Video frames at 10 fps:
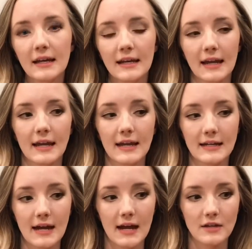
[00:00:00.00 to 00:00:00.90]
And
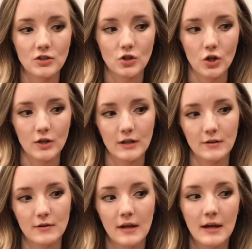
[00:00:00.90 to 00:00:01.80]
I
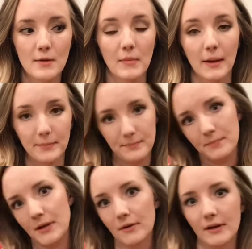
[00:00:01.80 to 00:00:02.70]
started my
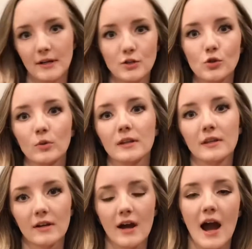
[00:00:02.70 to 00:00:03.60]
period shortly
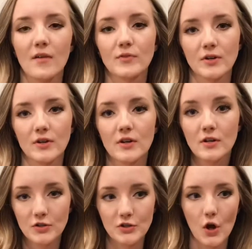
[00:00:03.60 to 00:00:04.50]
thereafter.
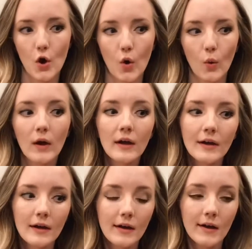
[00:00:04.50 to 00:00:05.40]
So
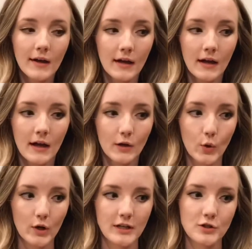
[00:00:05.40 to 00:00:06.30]

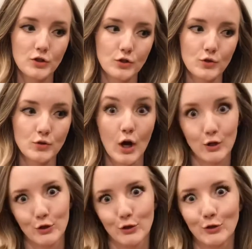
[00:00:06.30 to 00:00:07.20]
according to
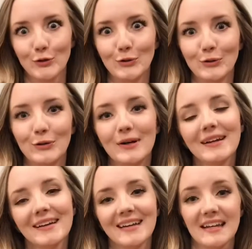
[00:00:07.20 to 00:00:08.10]
Dr. Google,
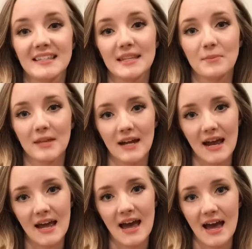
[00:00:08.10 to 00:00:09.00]
it seemed that I
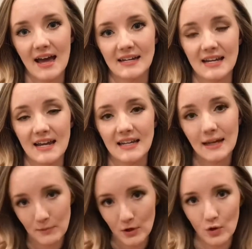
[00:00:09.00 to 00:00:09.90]
had a
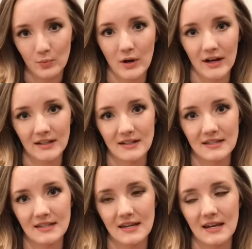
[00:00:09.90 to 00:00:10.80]
chemical
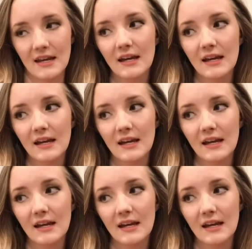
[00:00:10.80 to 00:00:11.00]
pregnancy.